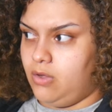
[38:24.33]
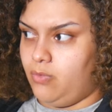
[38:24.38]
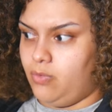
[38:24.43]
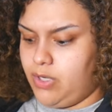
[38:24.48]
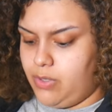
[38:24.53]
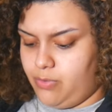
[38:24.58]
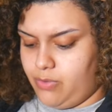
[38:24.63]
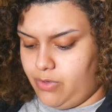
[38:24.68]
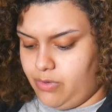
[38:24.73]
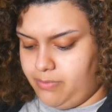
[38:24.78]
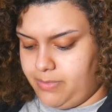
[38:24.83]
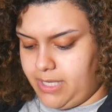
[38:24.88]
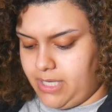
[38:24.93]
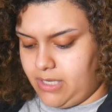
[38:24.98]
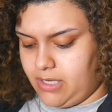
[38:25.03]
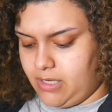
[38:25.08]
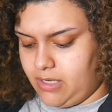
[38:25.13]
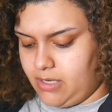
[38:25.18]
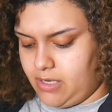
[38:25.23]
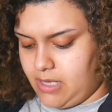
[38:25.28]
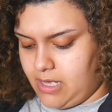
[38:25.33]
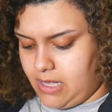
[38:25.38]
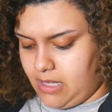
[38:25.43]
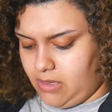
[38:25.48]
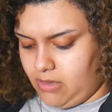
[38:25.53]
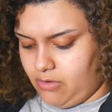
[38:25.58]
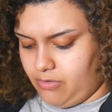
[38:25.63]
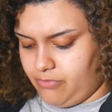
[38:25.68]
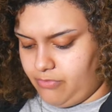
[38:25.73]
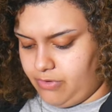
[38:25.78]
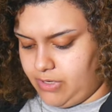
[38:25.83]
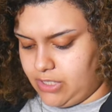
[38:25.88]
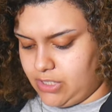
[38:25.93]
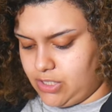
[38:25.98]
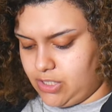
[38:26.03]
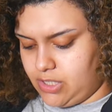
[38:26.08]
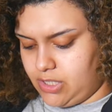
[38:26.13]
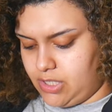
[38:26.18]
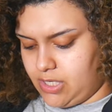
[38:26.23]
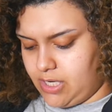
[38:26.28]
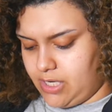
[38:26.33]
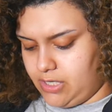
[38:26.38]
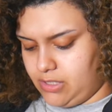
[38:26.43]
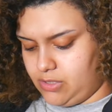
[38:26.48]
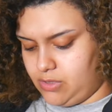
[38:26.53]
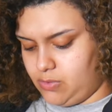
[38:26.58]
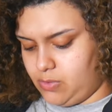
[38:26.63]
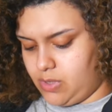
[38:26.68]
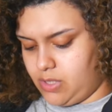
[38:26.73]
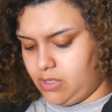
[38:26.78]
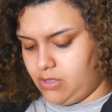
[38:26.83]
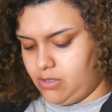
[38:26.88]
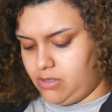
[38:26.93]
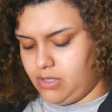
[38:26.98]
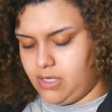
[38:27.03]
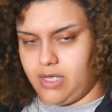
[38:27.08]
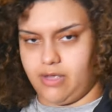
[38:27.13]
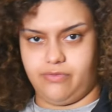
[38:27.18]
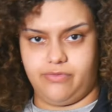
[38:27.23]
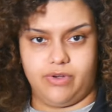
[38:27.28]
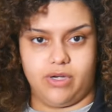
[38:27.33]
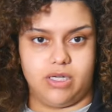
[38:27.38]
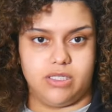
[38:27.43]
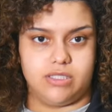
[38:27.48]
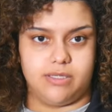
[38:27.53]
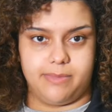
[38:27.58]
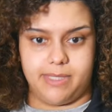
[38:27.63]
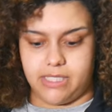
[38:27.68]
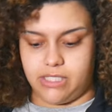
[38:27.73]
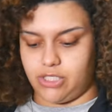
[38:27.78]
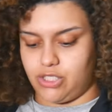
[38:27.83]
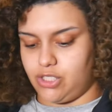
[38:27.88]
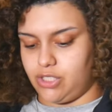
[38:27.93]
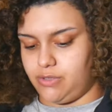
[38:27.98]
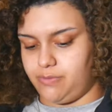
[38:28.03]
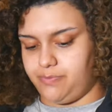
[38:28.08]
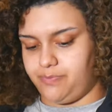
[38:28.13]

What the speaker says: We will make HelloFresh tonight as well. I forgot to mention.